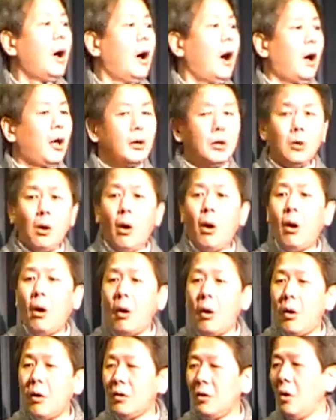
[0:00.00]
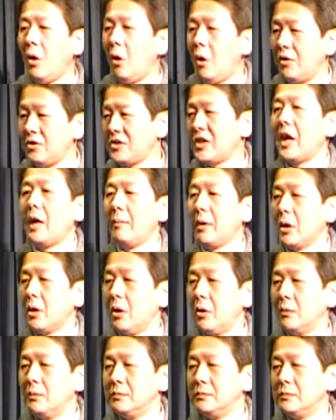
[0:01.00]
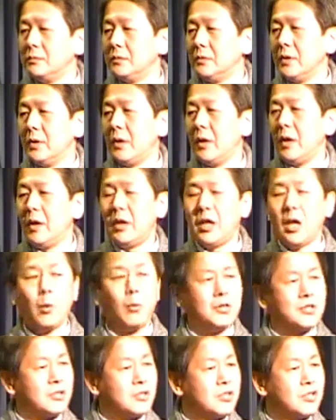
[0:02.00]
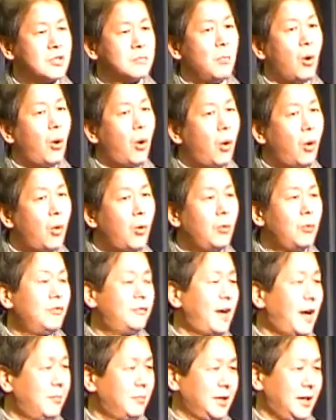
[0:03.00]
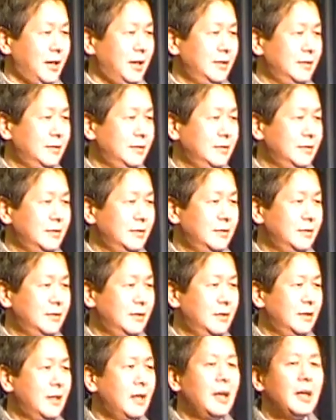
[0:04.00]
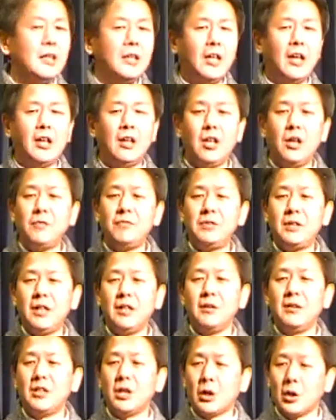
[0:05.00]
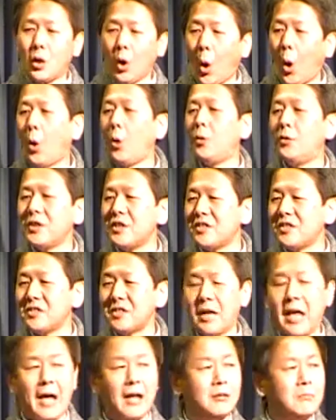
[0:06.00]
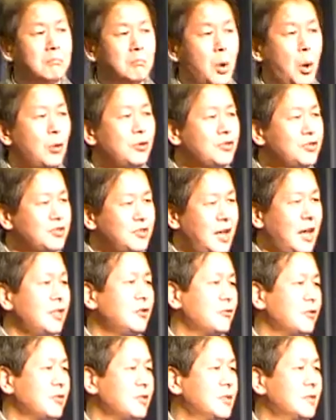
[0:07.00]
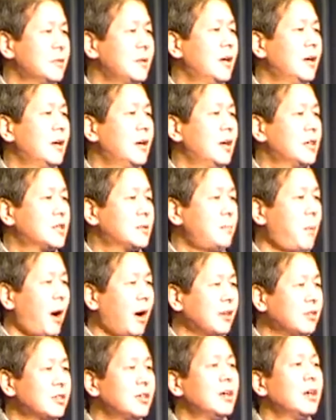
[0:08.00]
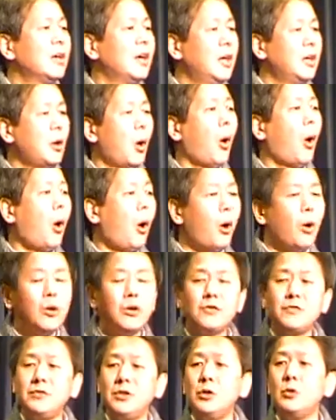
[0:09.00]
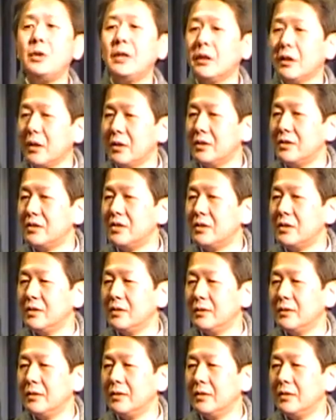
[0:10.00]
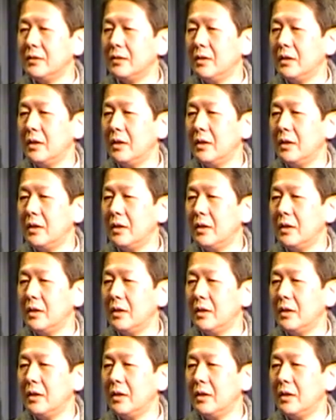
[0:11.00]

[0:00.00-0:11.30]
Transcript: A long, long time ago, there was a small family. They lived in the coldest and most dangerous spot in all of New England.